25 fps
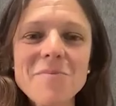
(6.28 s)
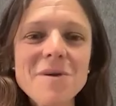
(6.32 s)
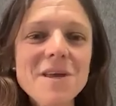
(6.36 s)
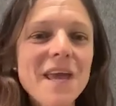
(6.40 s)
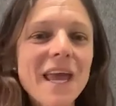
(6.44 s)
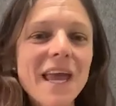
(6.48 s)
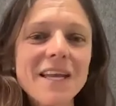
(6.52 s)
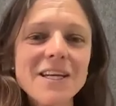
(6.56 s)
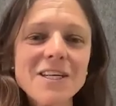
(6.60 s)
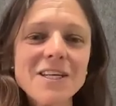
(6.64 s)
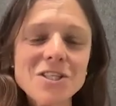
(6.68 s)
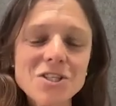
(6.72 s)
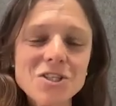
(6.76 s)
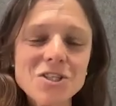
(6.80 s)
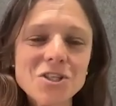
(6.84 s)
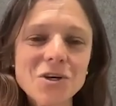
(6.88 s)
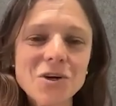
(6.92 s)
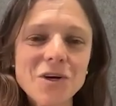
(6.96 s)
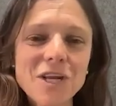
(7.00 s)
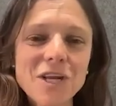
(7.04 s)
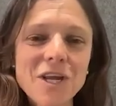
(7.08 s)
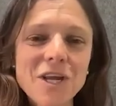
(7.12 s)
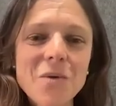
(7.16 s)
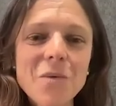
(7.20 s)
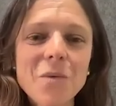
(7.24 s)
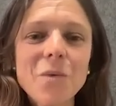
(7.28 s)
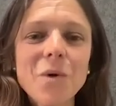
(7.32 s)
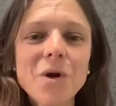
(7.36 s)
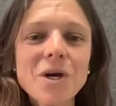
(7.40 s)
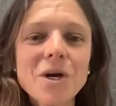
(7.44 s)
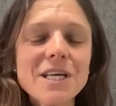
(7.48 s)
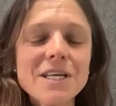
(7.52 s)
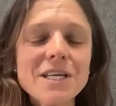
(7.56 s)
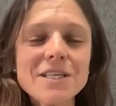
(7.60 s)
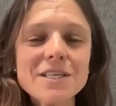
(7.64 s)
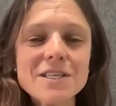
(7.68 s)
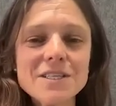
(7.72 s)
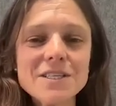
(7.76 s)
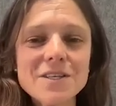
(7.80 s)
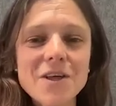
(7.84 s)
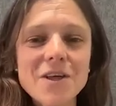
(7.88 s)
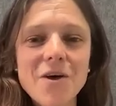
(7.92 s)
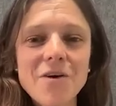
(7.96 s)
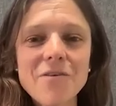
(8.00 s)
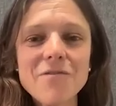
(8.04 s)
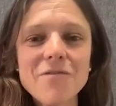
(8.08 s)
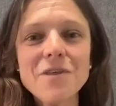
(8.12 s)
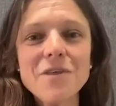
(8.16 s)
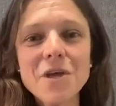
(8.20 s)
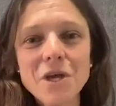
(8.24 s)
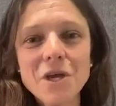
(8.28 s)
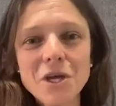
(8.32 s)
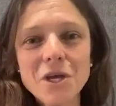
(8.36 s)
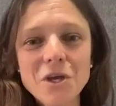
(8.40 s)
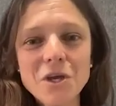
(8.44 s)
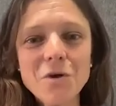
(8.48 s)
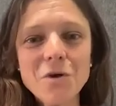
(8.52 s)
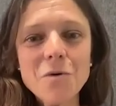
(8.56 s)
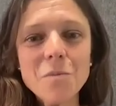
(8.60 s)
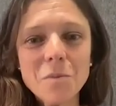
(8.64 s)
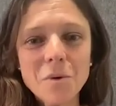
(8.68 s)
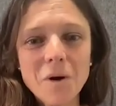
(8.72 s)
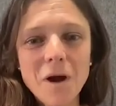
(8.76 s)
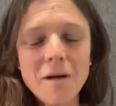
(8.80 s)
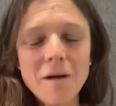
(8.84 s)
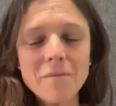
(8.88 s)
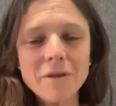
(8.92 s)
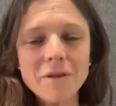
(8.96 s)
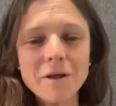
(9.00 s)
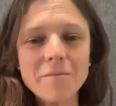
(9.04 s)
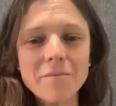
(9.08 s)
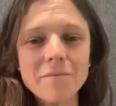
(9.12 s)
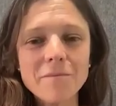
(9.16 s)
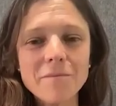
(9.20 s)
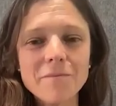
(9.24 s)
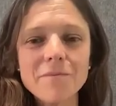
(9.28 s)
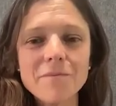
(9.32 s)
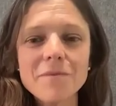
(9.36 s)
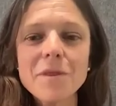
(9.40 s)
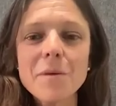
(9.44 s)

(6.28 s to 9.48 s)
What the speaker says: began its journey working to solve the acute problem,